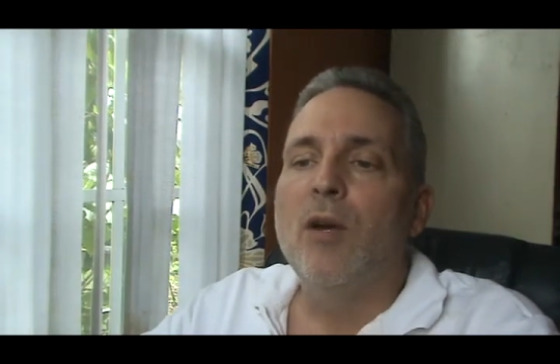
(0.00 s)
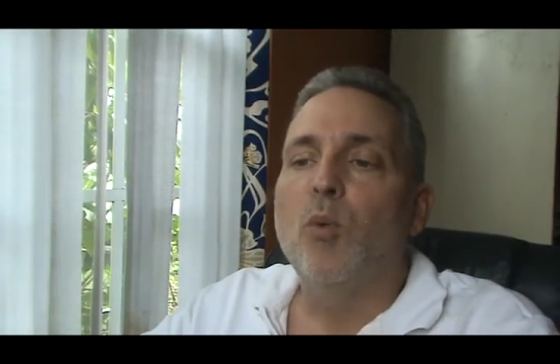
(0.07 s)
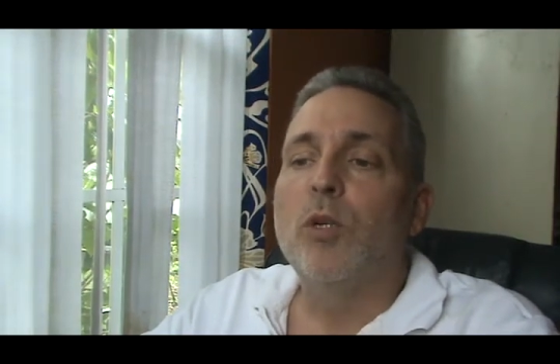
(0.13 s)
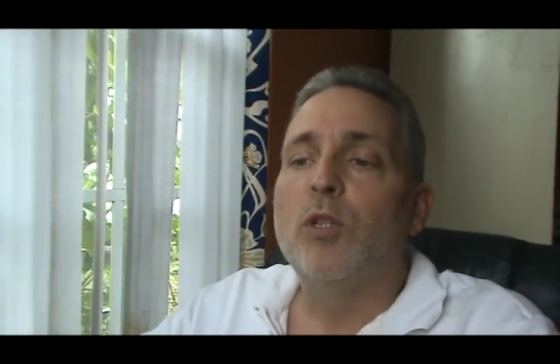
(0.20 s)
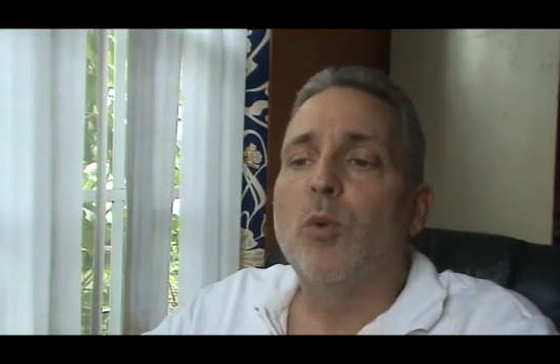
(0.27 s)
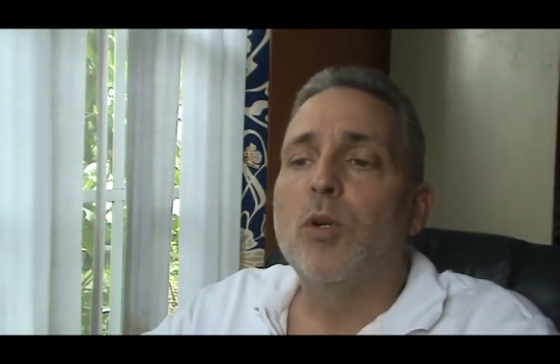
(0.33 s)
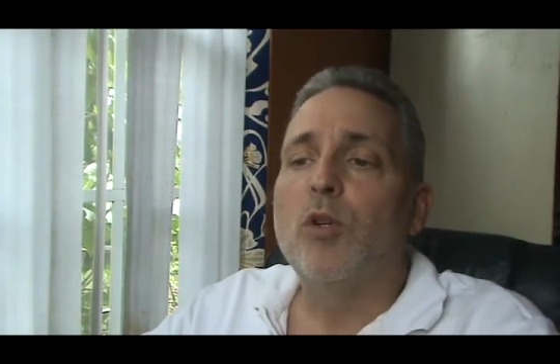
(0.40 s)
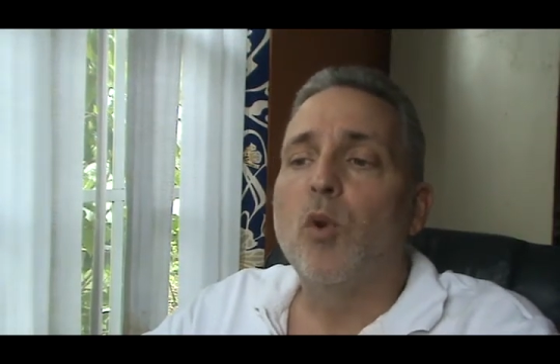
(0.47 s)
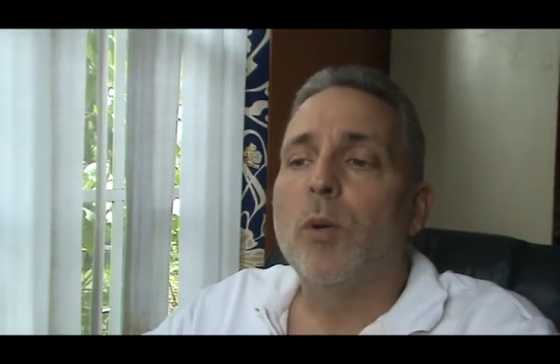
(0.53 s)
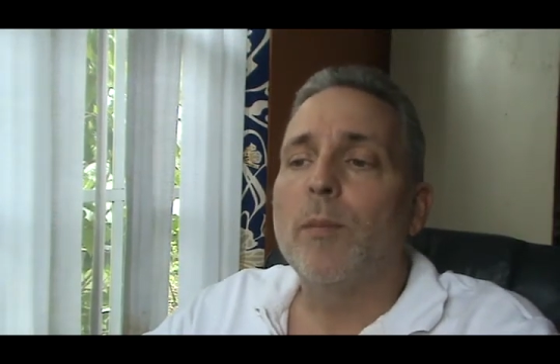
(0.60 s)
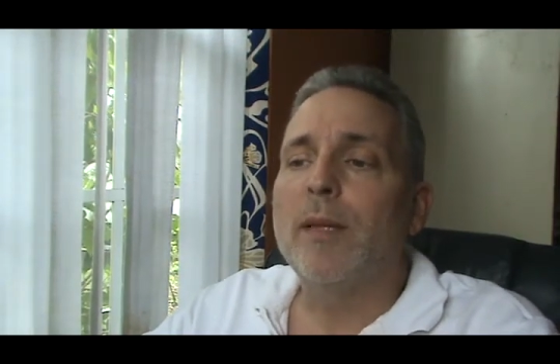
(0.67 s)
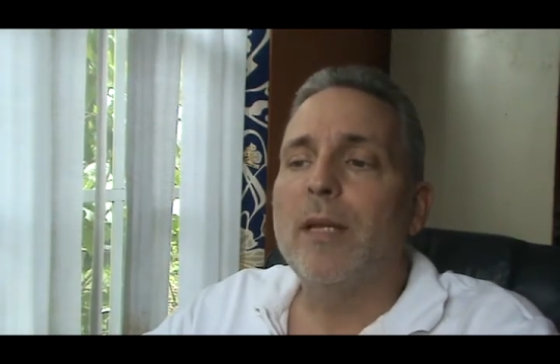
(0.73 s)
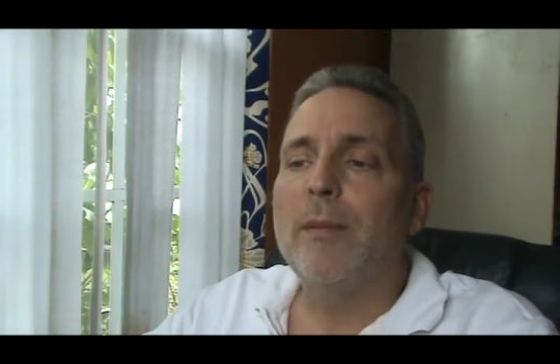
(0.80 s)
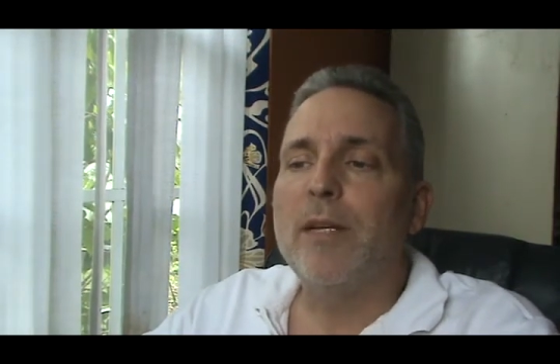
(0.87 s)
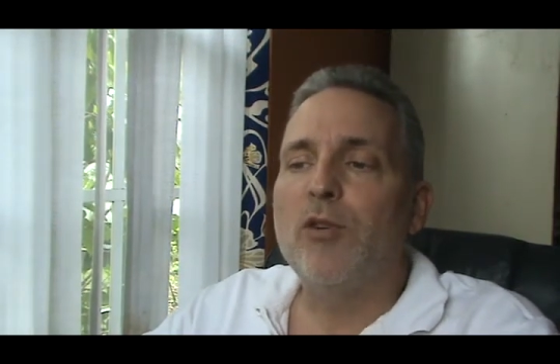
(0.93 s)
which would
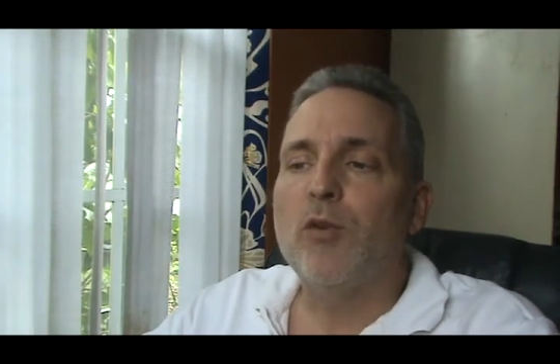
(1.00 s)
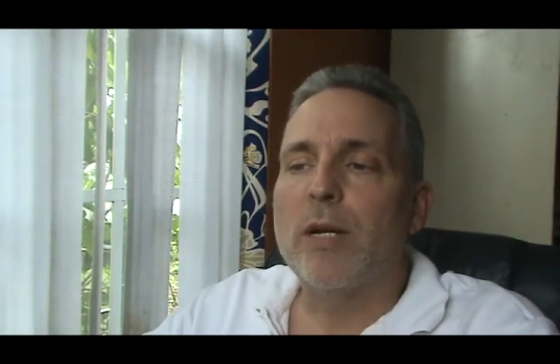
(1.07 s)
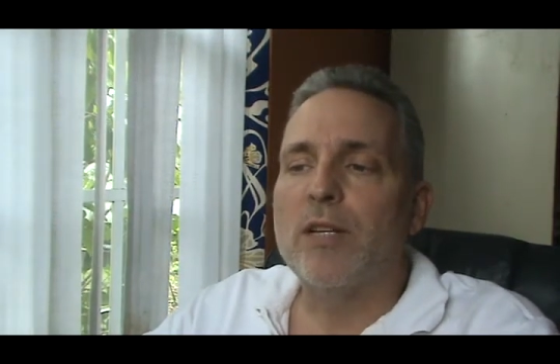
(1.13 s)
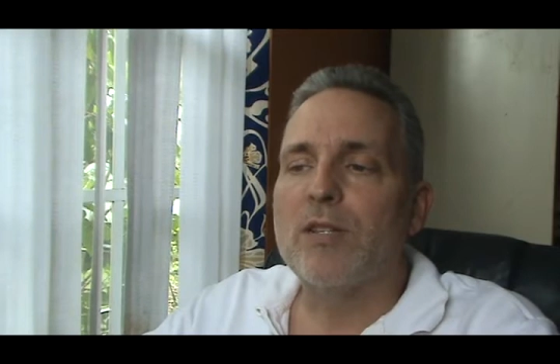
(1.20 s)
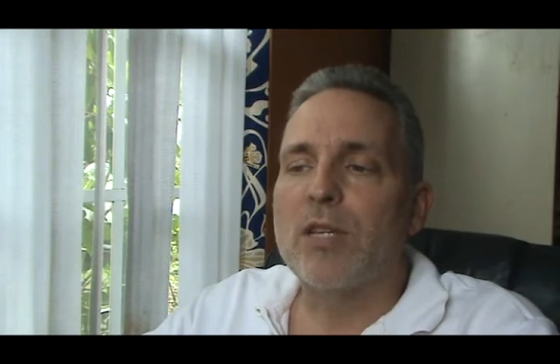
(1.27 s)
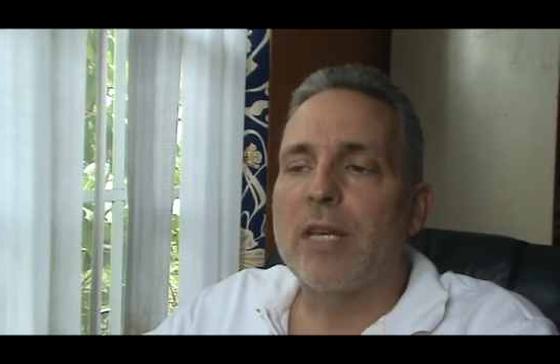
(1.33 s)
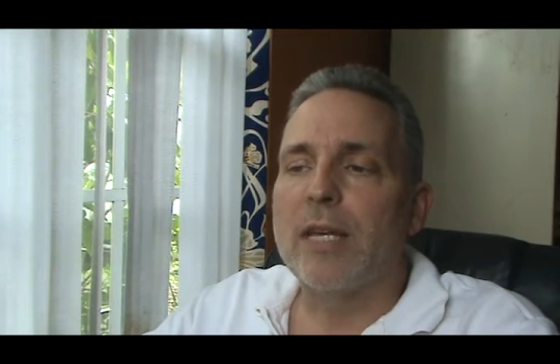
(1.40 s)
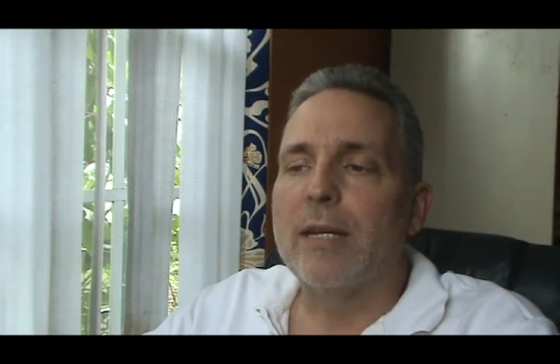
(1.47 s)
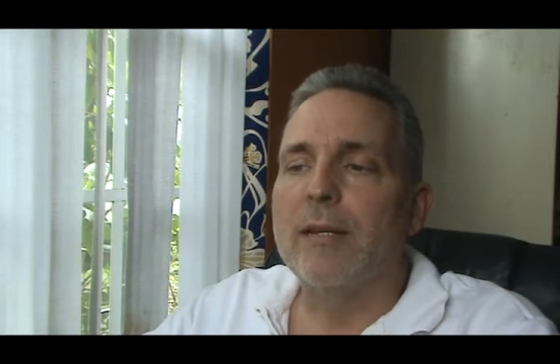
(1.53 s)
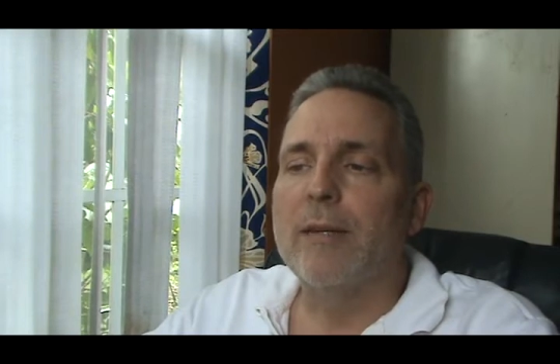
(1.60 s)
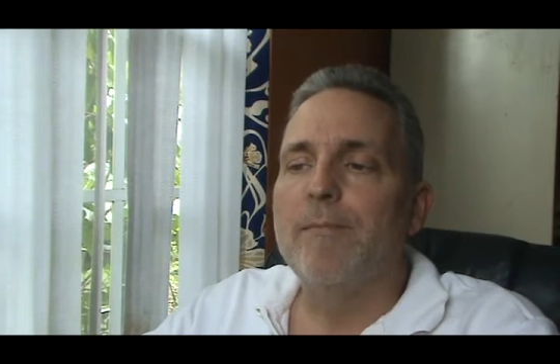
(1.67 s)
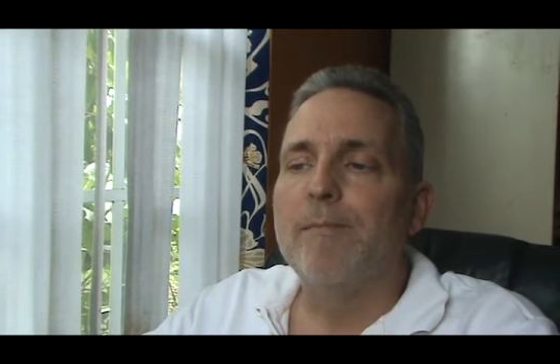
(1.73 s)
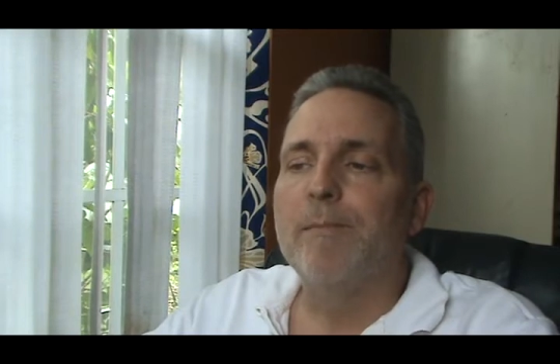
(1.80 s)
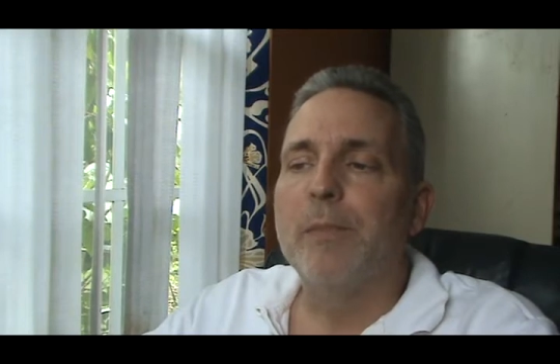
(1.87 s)
normally be translated,